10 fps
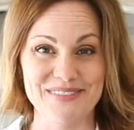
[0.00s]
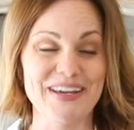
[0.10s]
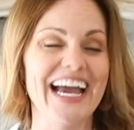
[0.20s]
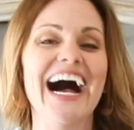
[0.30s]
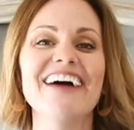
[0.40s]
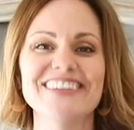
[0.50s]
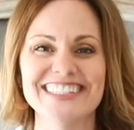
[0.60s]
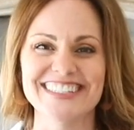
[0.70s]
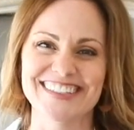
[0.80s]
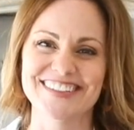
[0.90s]
than me, I
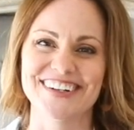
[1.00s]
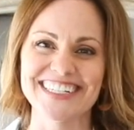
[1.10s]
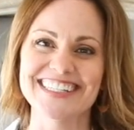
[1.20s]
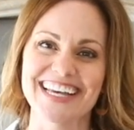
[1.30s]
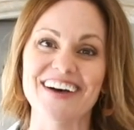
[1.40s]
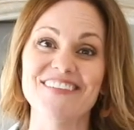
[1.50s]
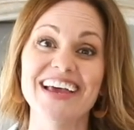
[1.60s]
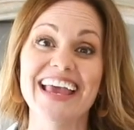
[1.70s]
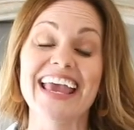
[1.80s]
would store some